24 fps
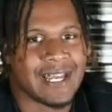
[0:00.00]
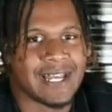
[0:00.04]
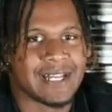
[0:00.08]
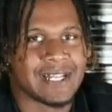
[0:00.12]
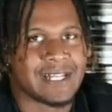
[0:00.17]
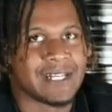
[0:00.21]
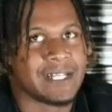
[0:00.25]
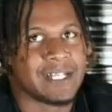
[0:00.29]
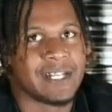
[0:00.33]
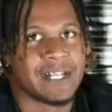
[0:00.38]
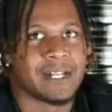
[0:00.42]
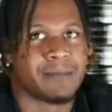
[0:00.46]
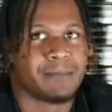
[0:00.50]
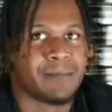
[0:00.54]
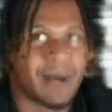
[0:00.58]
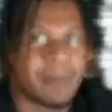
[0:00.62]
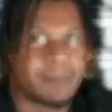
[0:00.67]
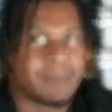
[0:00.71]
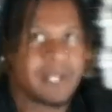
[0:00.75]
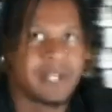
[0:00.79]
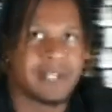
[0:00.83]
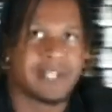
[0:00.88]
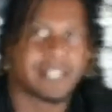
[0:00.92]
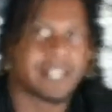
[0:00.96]
it's just by
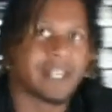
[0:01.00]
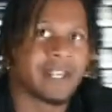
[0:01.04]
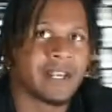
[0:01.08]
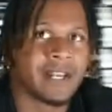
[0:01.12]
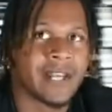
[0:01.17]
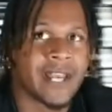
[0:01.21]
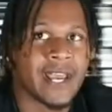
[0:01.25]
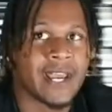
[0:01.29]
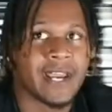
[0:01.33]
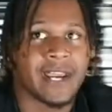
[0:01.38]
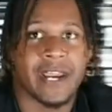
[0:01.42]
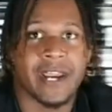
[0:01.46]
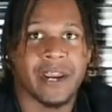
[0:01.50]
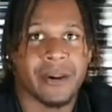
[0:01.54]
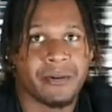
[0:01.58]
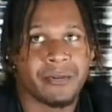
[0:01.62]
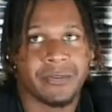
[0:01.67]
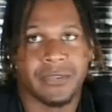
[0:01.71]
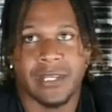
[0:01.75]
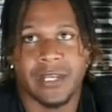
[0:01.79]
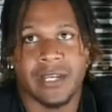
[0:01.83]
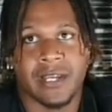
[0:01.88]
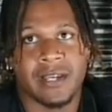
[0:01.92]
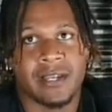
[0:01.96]
me seeing that,
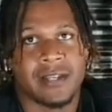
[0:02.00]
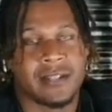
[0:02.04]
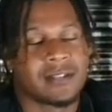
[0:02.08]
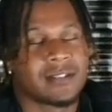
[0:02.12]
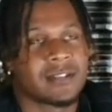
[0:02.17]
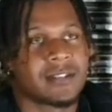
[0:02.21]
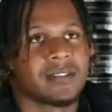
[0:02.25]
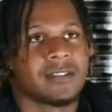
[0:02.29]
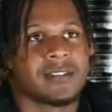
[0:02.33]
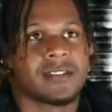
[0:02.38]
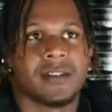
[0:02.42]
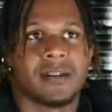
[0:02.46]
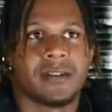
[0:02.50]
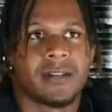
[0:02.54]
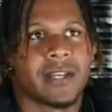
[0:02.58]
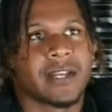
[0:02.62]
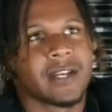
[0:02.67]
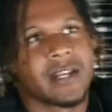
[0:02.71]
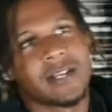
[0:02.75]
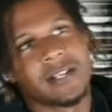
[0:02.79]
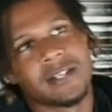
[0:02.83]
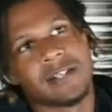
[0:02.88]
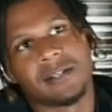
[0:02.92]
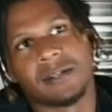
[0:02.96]
hearing things and stuff
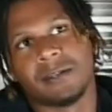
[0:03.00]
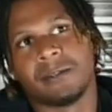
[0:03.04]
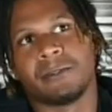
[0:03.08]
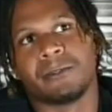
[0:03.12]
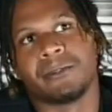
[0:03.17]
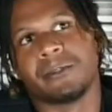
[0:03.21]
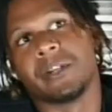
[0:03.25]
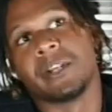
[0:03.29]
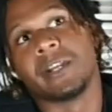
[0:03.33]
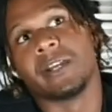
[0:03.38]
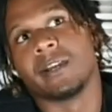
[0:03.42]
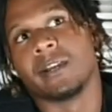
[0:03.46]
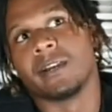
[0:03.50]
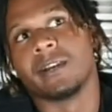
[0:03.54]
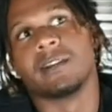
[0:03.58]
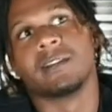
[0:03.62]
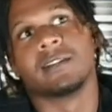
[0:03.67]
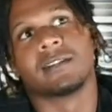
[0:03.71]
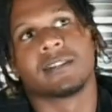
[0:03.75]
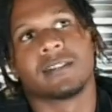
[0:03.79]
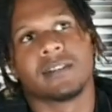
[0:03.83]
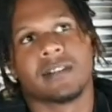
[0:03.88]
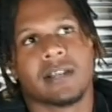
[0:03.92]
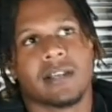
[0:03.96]
like that, it don't really
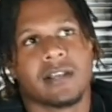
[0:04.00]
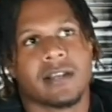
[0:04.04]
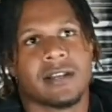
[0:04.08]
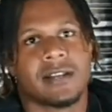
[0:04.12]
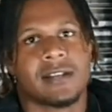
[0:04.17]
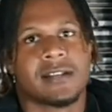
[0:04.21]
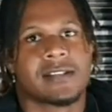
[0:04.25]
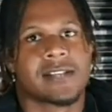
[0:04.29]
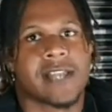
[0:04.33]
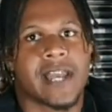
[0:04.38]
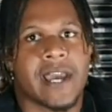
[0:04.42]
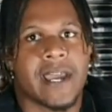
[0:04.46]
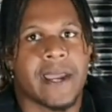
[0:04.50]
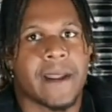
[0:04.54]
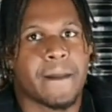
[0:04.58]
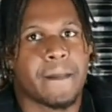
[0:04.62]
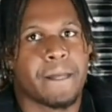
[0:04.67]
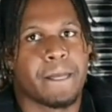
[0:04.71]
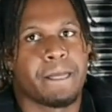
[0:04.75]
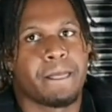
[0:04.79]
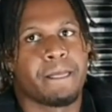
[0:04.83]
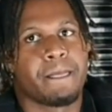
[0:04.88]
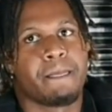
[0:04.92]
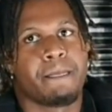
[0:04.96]
hurts because it's like
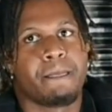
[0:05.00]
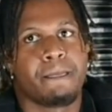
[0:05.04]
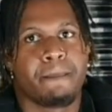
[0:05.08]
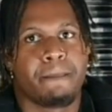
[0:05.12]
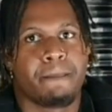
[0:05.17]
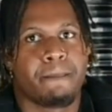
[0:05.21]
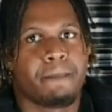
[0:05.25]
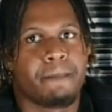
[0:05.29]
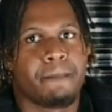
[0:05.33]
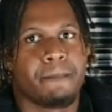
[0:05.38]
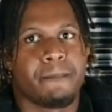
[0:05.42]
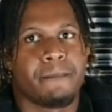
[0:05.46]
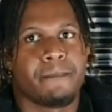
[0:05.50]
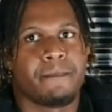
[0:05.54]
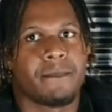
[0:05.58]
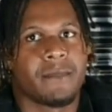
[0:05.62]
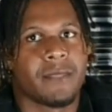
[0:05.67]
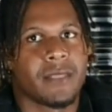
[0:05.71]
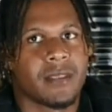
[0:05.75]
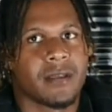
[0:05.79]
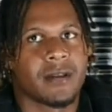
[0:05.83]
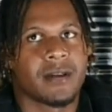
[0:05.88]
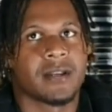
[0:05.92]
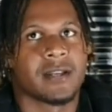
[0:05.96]

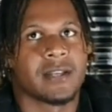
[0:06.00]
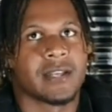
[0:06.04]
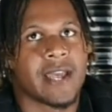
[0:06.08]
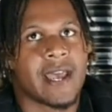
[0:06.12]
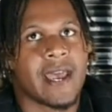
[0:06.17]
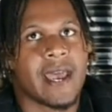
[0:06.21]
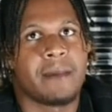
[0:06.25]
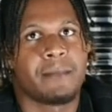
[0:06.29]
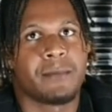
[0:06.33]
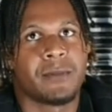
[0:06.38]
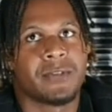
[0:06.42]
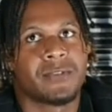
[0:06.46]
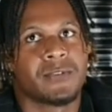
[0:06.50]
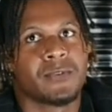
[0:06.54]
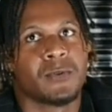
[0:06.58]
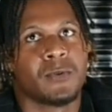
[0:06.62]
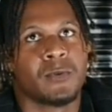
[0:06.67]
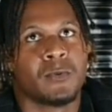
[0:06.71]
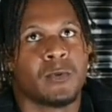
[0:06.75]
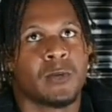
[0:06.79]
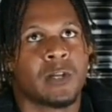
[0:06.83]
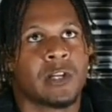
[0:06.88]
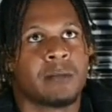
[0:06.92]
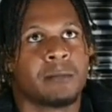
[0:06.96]
because that happened to
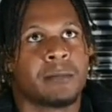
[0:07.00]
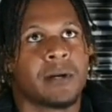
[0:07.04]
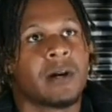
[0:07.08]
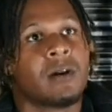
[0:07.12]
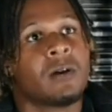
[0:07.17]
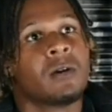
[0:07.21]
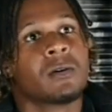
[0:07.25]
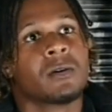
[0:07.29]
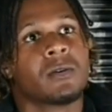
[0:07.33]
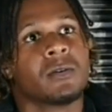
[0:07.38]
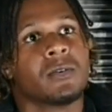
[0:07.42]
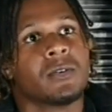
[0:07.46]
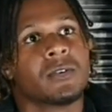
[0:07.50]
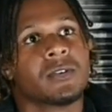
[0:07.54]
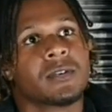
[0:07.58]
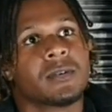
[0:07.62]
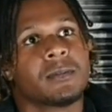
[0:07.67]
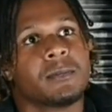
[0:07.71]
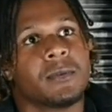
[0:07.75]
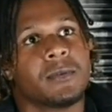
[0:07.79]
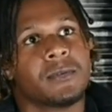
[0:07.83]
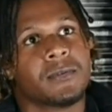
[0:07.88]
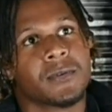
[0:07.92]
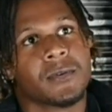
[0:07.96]
one of my uncles
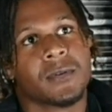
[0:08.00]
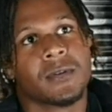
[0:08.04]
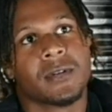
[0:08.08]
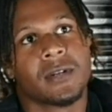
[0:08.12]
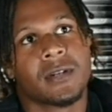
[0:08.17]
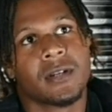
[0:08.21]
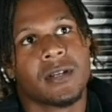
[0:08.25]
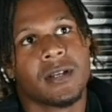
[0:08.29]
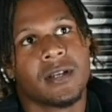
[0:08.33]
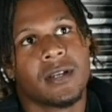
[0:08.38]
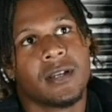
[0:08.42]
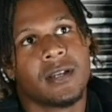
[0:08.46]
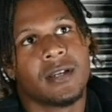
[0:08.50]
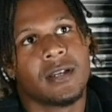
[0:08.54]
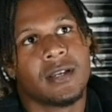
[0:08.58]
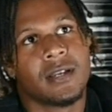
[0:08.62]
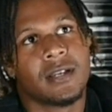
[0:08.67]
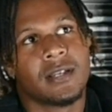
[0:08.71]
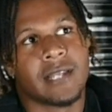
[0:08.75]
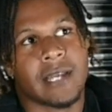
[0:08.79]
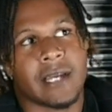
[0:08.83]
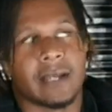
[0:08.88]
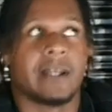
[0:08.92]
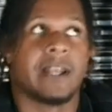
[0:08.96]
before.
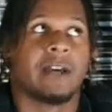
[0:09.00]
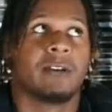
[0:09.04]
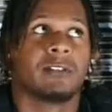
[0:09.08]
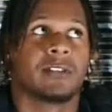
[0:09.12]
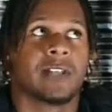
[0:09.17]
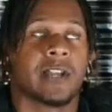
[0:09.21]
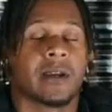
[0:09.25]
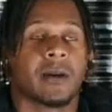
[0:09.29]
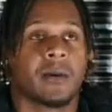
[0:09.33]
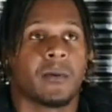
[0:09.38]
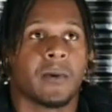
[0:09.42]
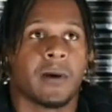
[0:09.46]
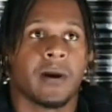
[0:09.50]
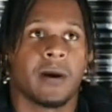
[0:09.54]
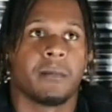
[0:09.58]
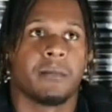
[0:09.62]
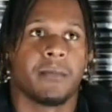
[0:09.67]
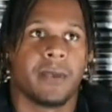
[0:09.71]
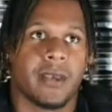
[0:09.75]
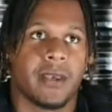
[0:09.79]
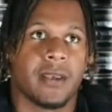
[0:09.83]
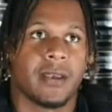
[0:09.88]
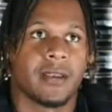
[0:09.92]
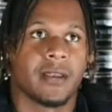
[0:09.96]
Like that was like a while
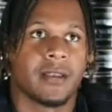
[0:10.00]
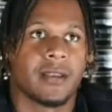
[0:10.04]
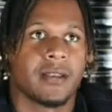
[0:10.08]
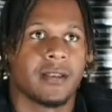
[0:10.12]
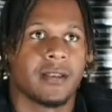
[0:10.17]
back,